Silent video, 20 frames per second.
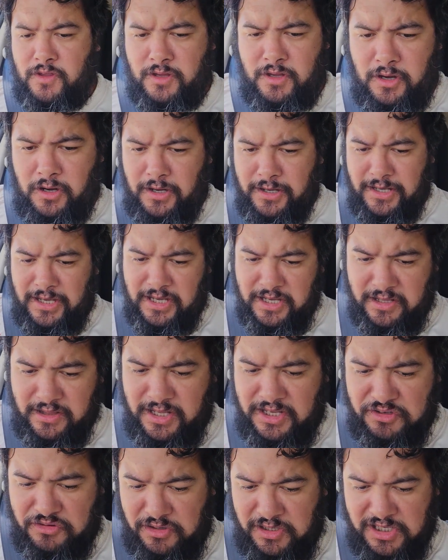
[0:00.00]
oh yeah,
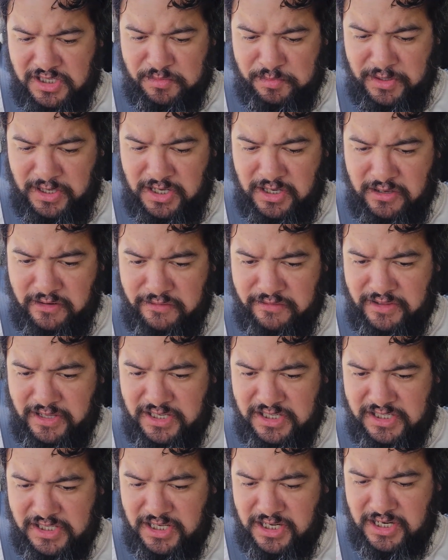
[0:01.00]
that's right, speaking of
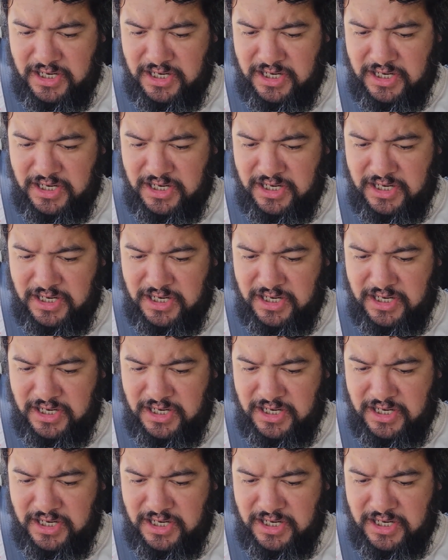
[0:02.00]
things that